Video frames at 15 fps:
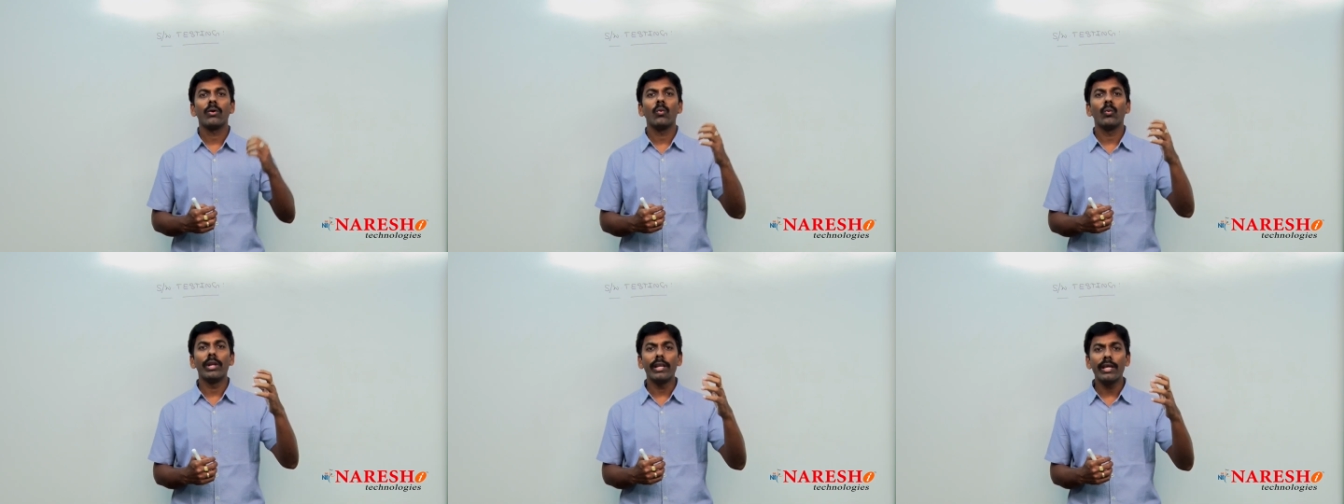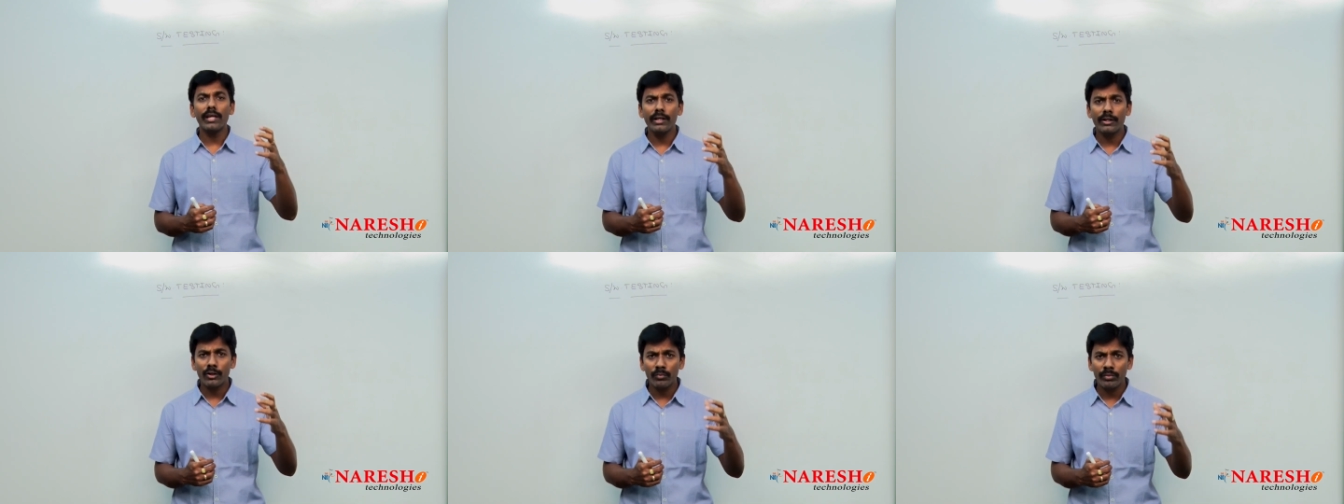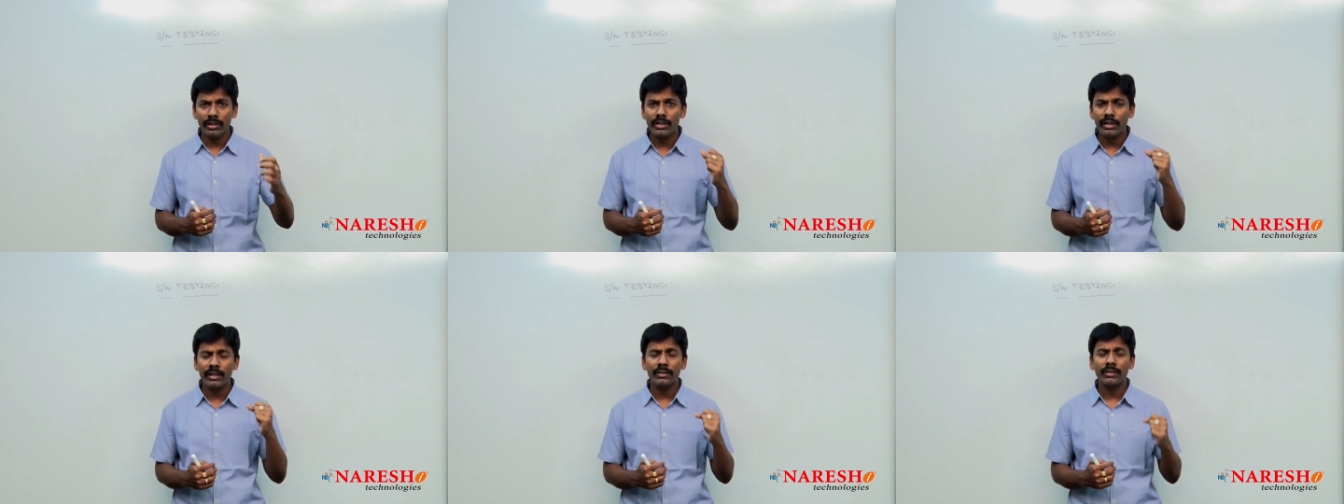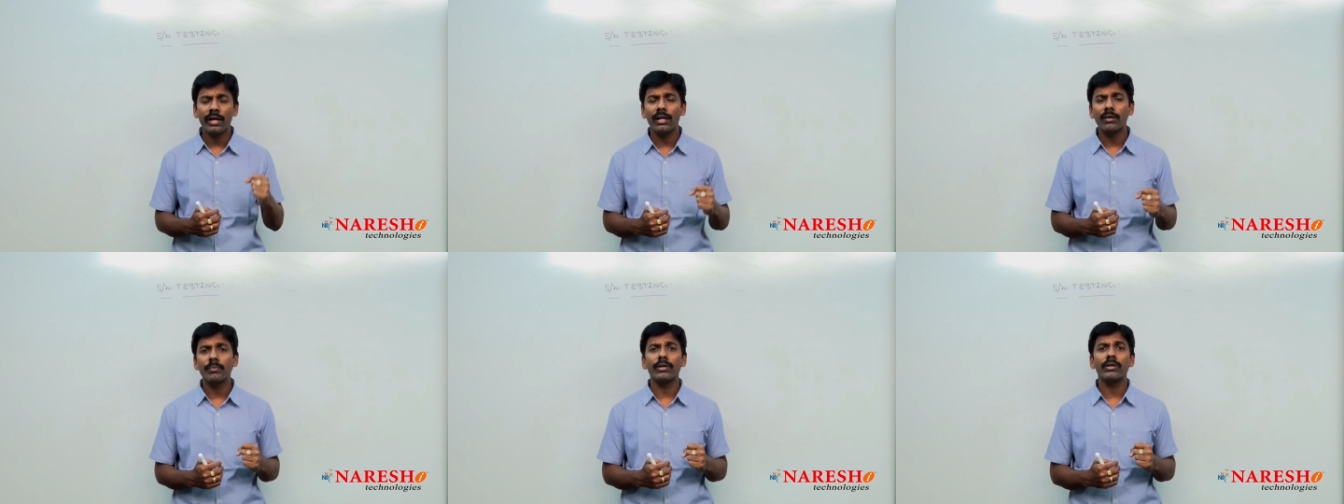We need to be take
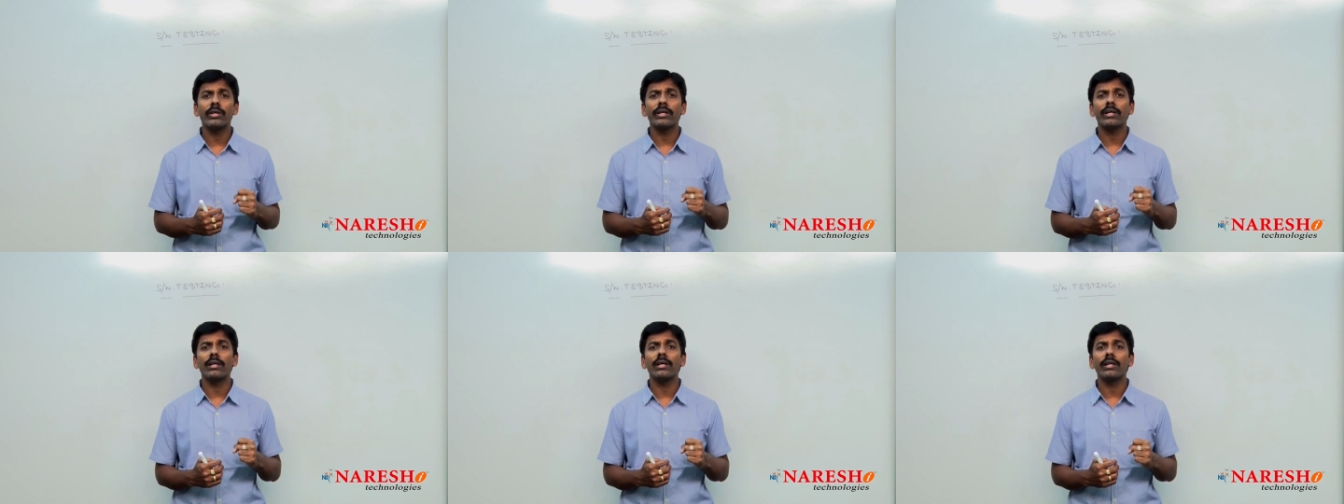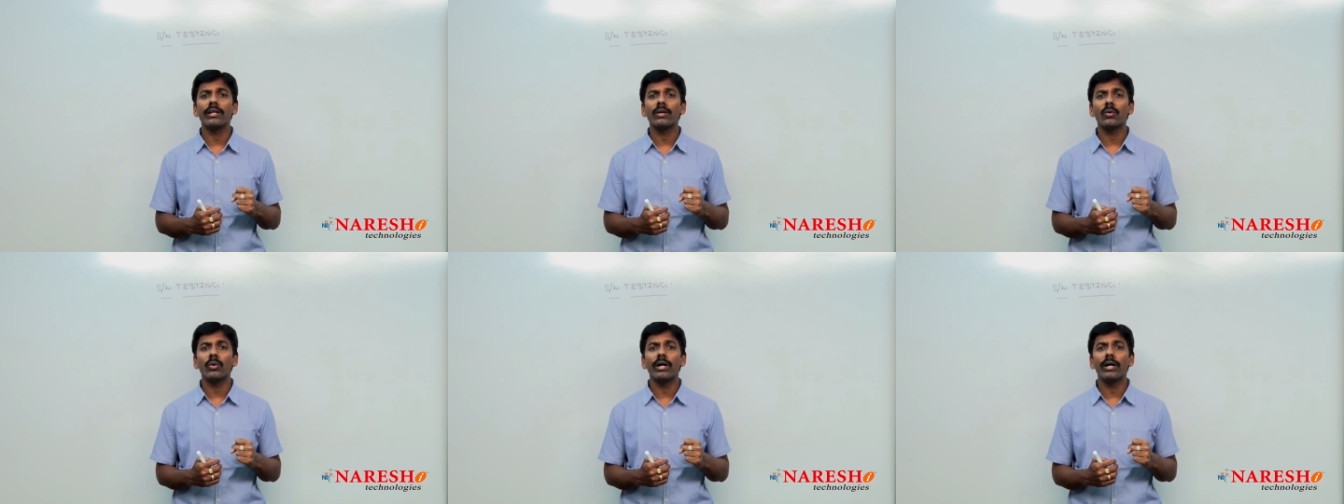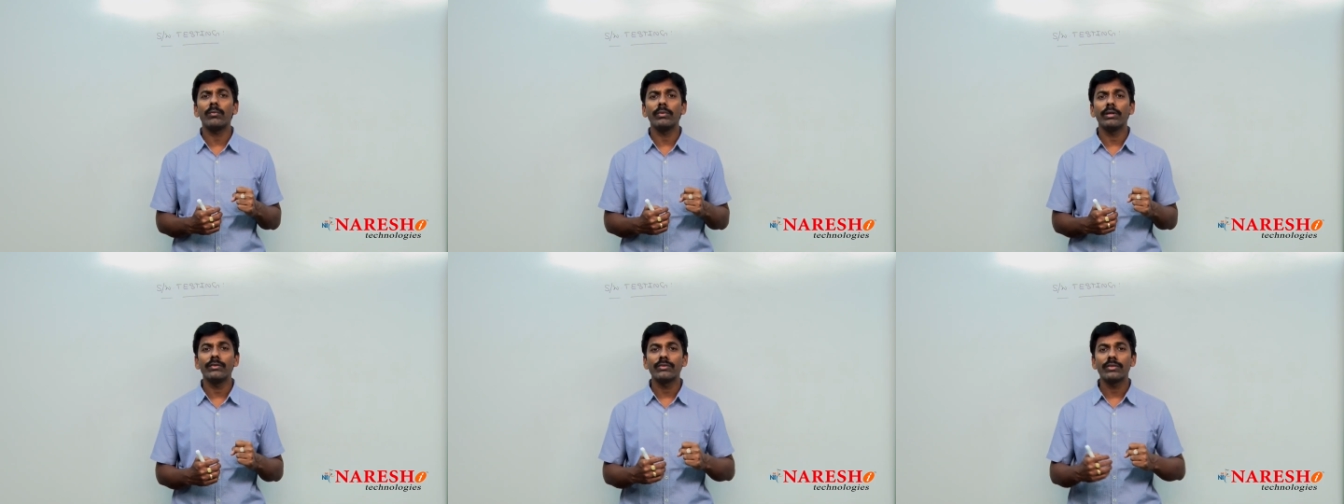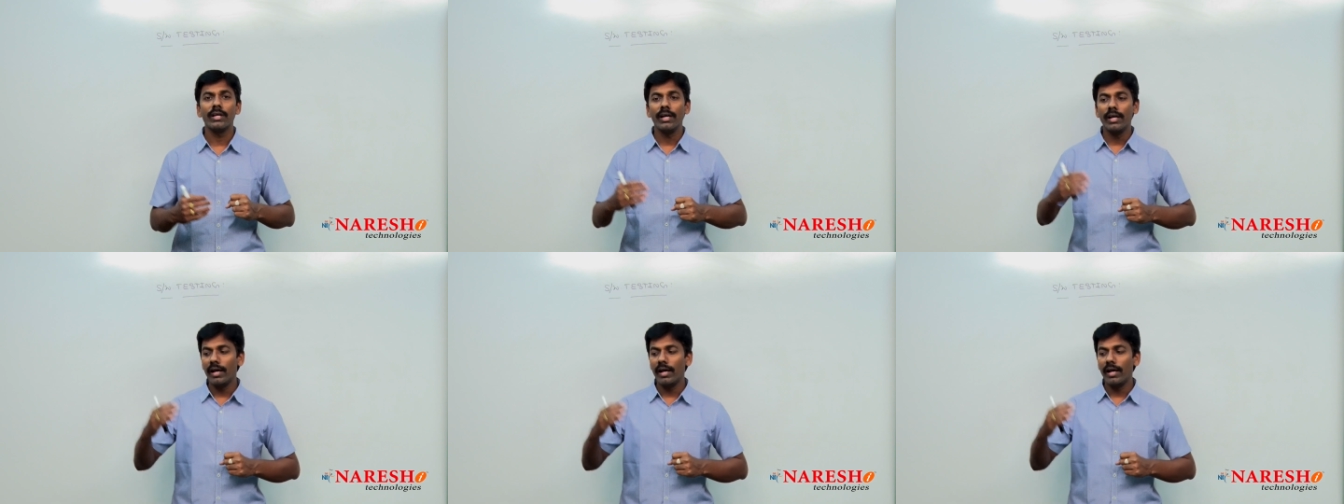that particular requirements